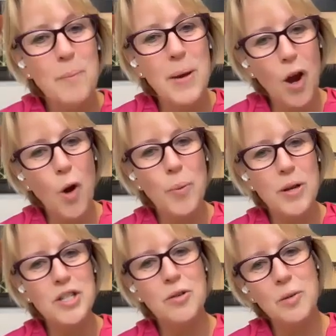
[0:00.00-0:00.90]
open
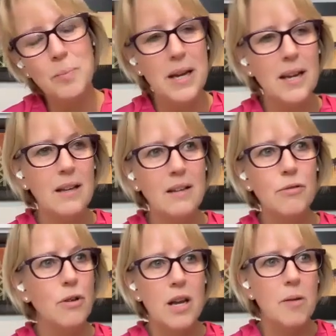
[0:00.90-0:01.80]
to it being
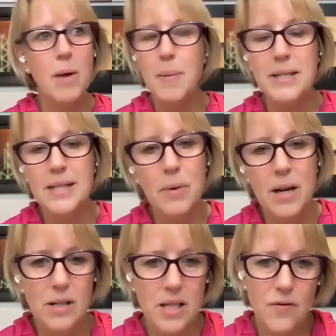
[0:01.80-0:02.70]
through maybe someone
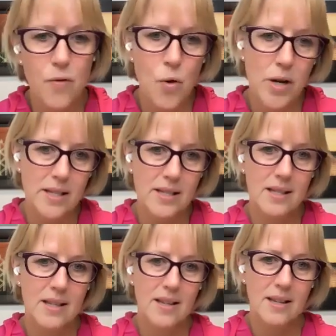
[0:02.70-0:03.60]
else's voice,
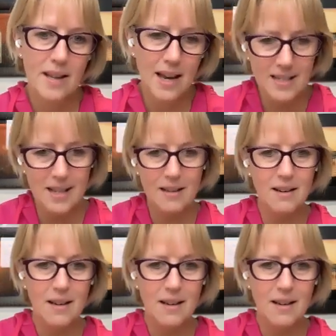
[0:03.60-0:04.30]
as in